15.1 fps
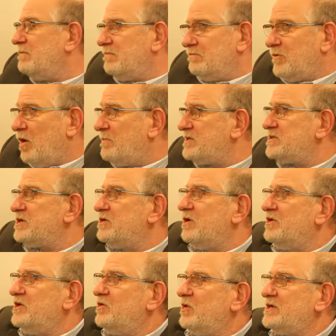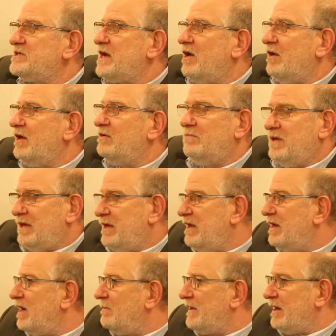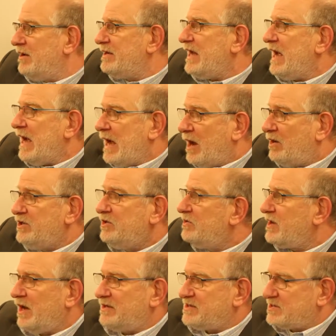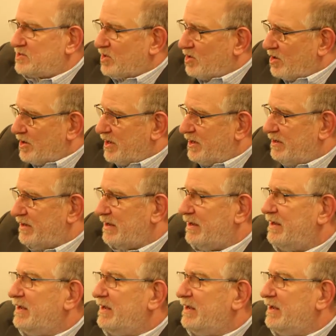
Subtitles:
Moments ago, you were telling me about how you got started